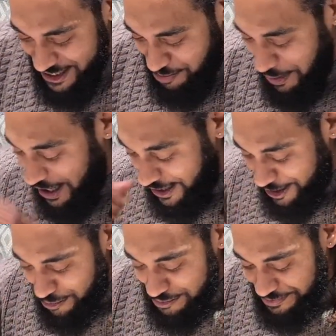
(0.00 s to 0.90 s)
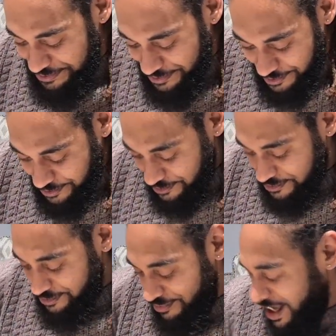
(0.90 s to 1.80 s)
But
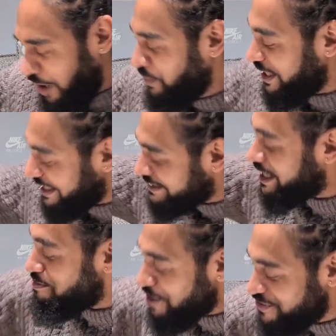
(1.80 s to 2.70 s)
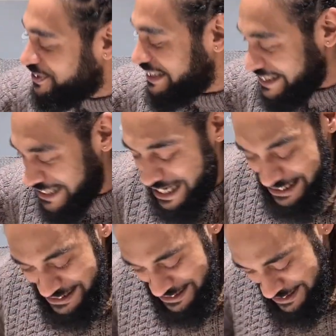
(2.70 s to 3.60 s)
okay, let's get both of these out.